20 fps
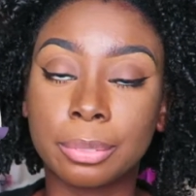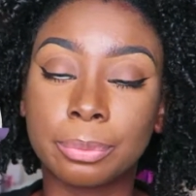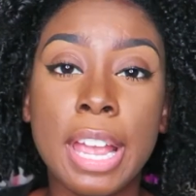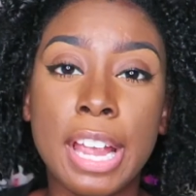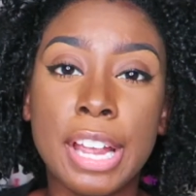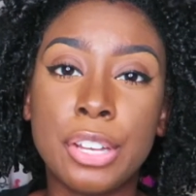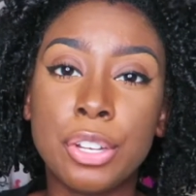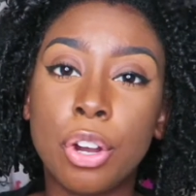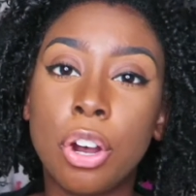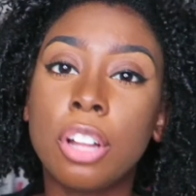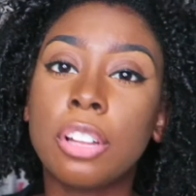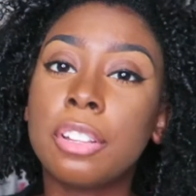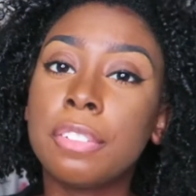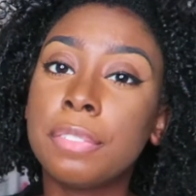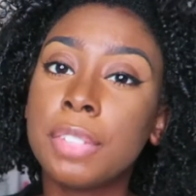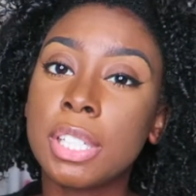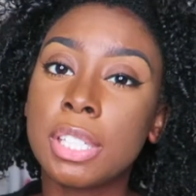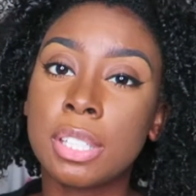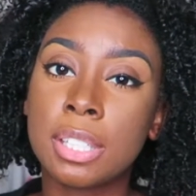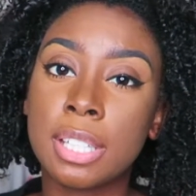And all of
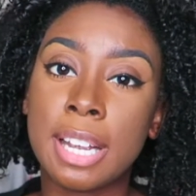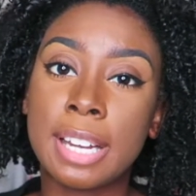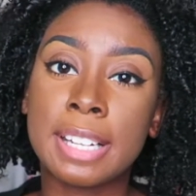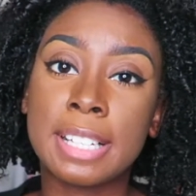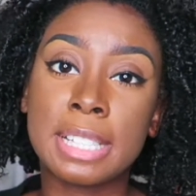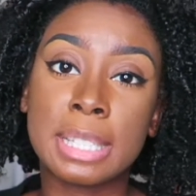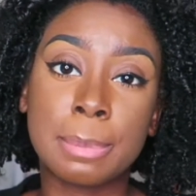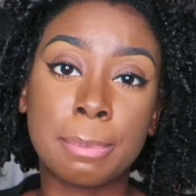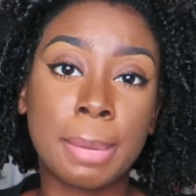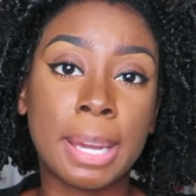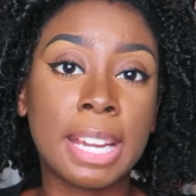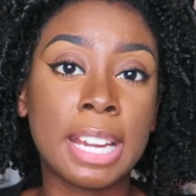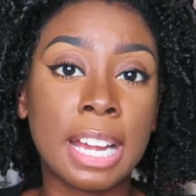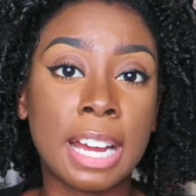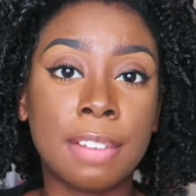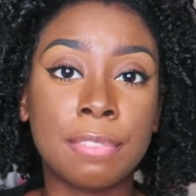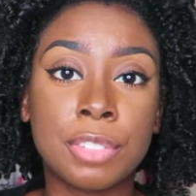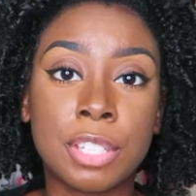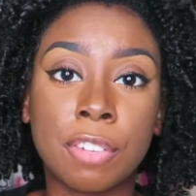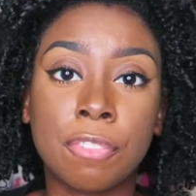these signings might
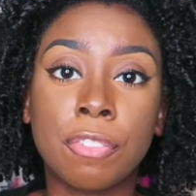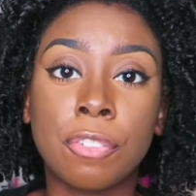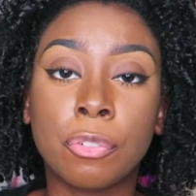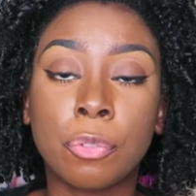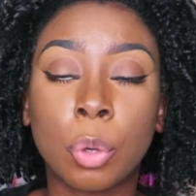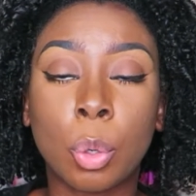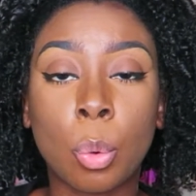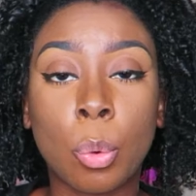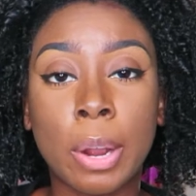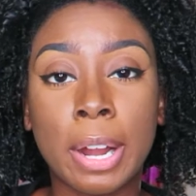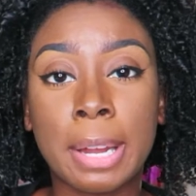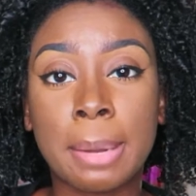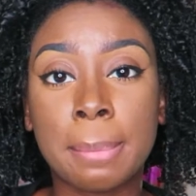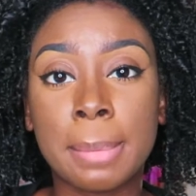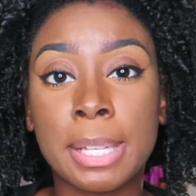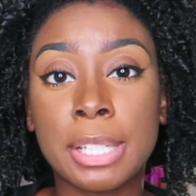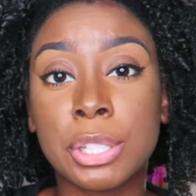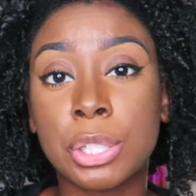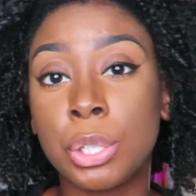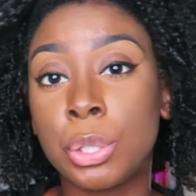have different
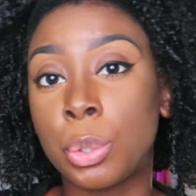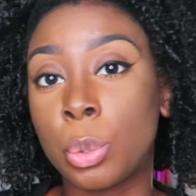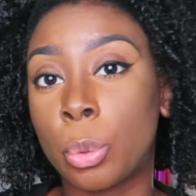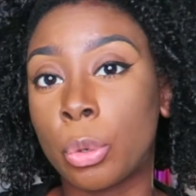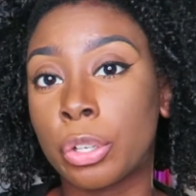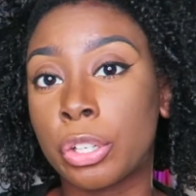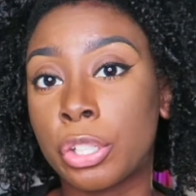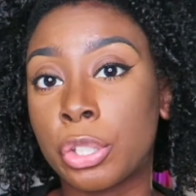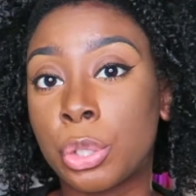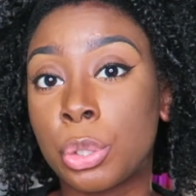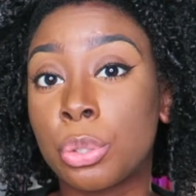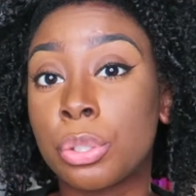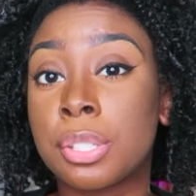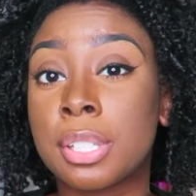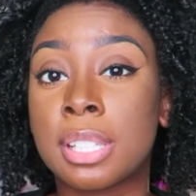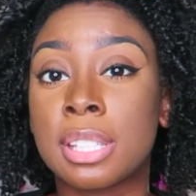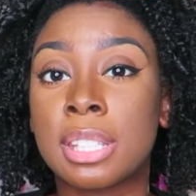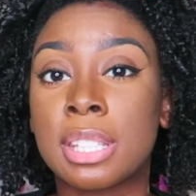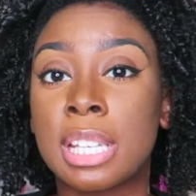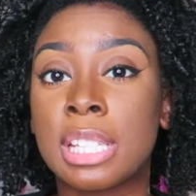requirements in order to
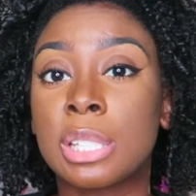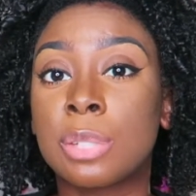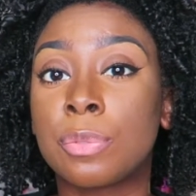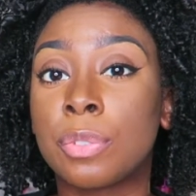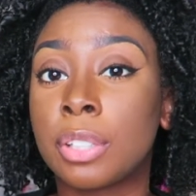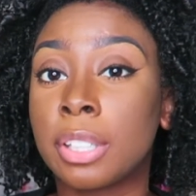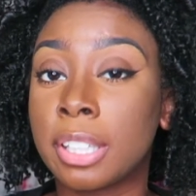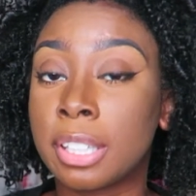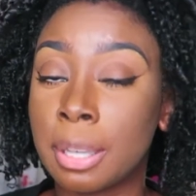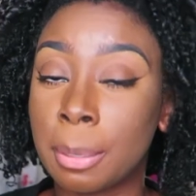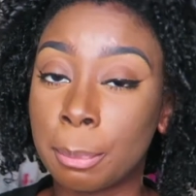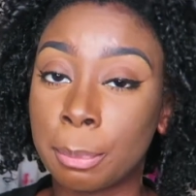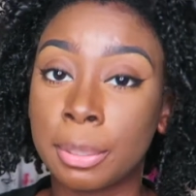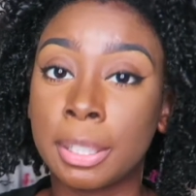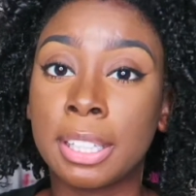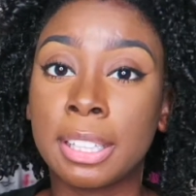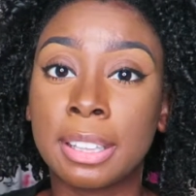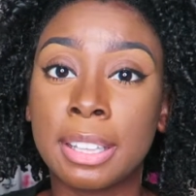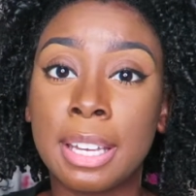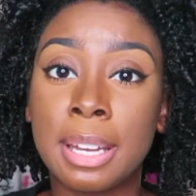successfully
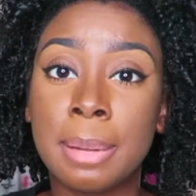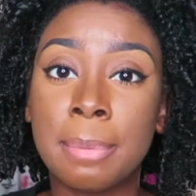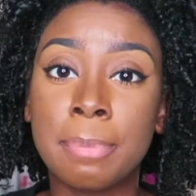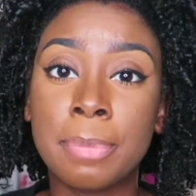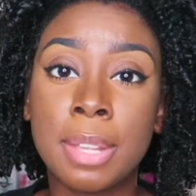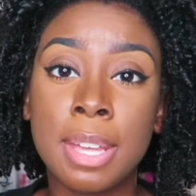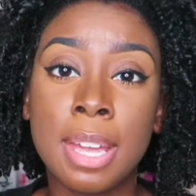complete them,